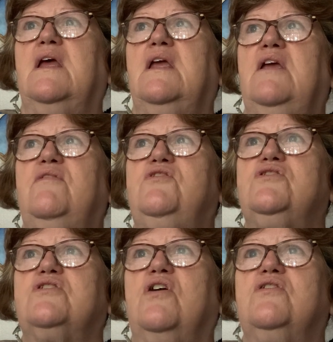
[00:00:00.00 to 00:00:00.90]
you've
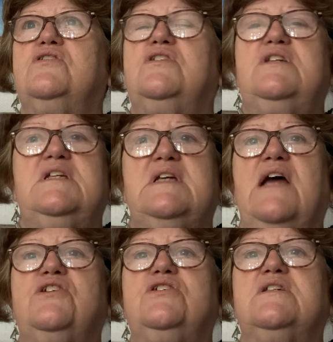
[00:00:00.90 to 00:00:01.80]
just got to
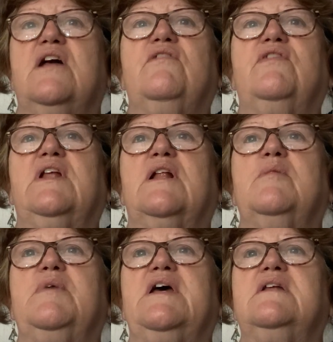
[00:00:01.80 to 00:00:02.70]
detach yourself a little
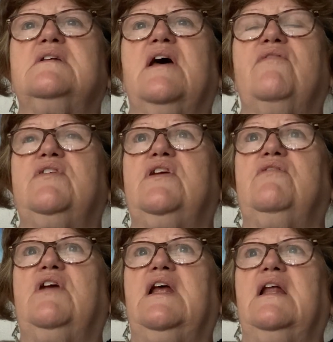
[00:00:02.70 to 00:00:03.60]
bit, haven't you,
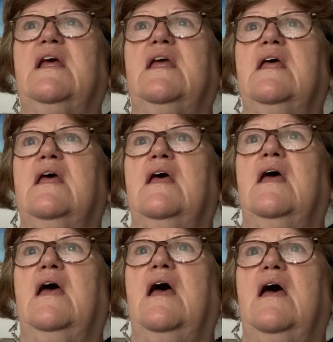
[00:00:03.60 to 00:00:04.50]
really?
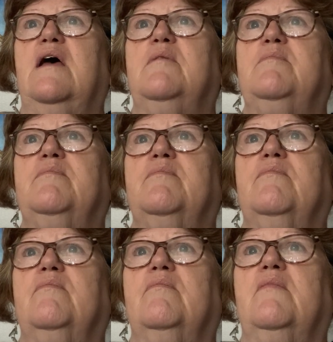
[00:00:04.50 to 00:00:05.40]

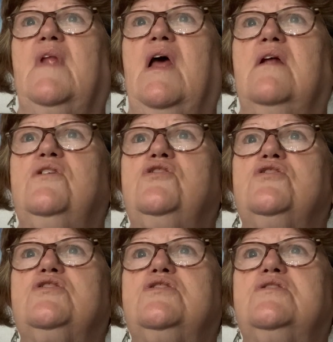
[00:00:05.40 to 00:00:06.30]
And
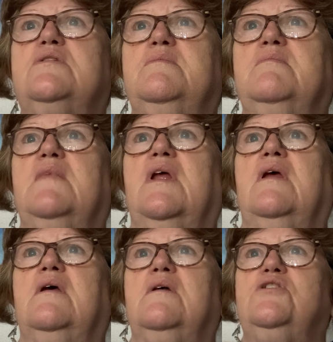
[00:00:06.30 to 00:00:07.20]
just
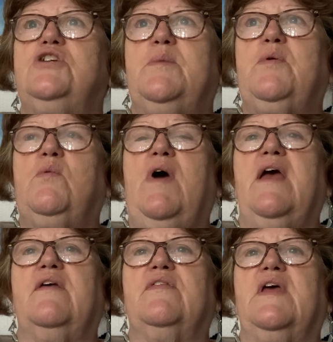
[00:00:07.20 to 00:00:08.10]
chip away
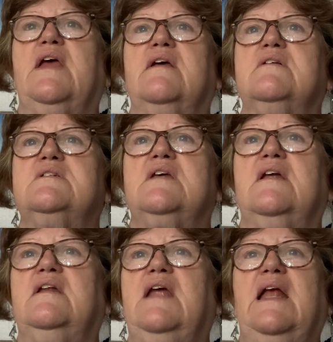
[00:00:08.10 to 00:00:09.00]
at things,
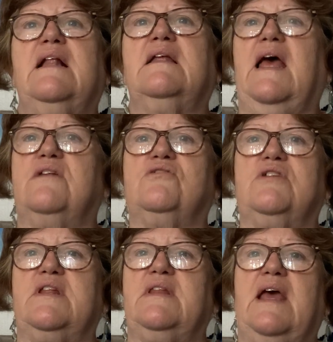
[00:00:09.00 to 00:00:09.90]
and it'll get done
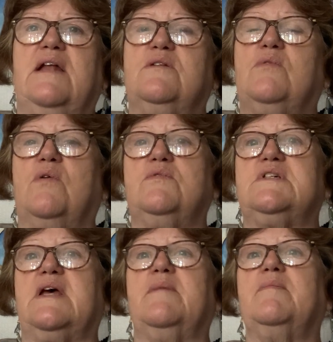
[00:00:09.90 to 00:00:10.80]
in the end, won't
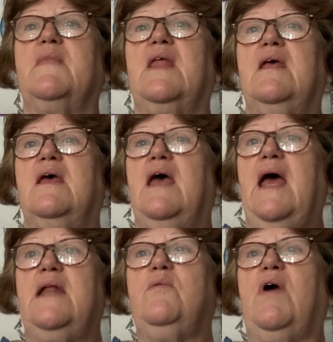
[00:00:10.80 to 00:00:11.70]
it?
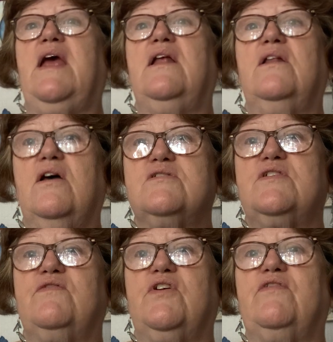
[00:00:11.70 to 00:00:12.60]
Anyway, lots
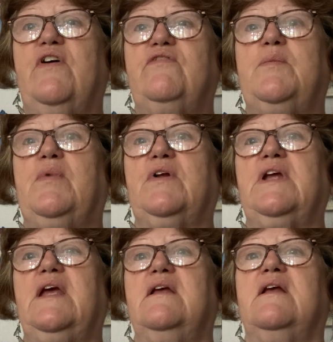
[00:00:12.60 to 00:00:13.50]
of love,
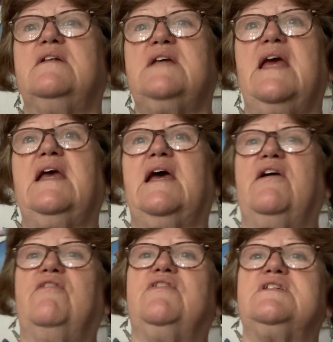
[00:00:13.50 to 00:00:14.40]
everybody. Take care
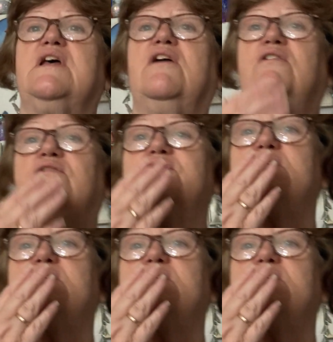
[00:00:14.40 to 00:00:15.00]
of yourselves.